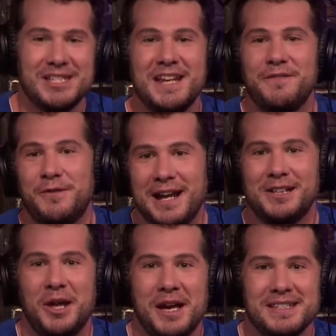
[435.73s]
ever seen Fred
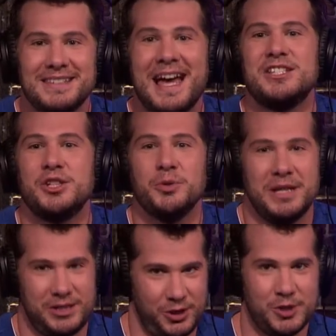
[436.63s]
Claus? That's your
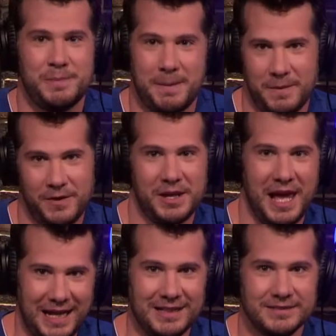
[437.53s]
research paper for the
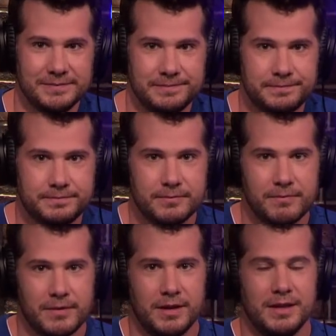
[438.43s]

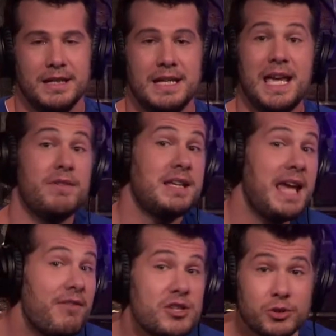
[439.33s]
night. Even
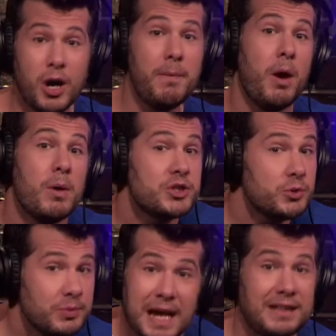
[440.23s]
Kevin Sorbo was
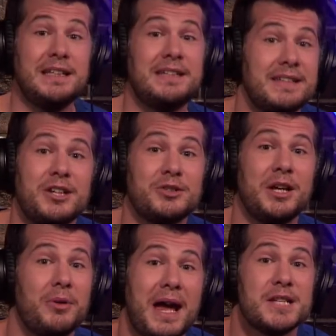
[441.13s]
directly
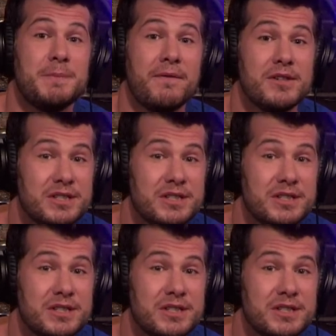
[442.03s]
sexually harassed by